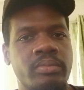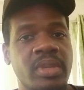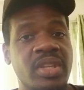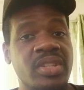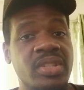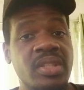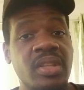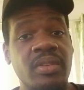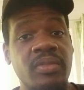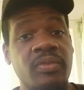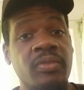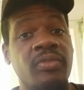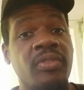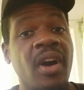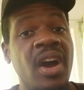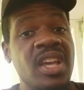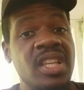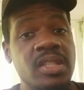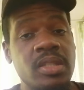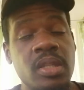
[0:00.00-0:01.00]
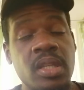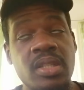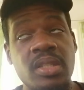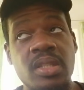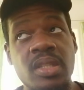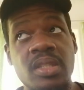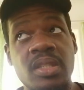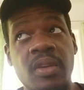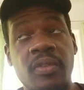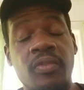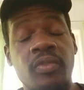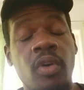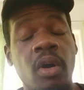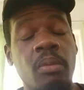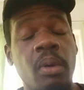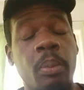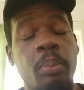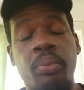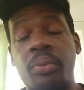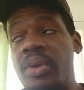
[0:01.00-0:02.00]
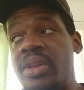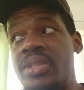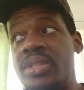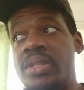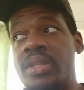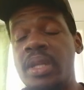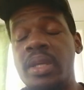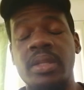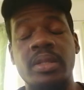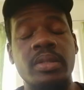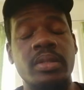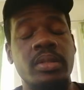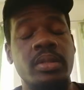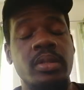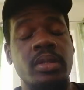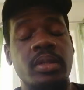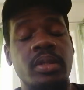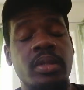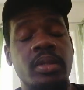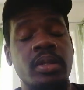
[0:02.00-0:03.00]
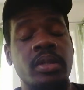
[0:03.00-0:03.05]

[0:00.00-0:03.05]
This is the former president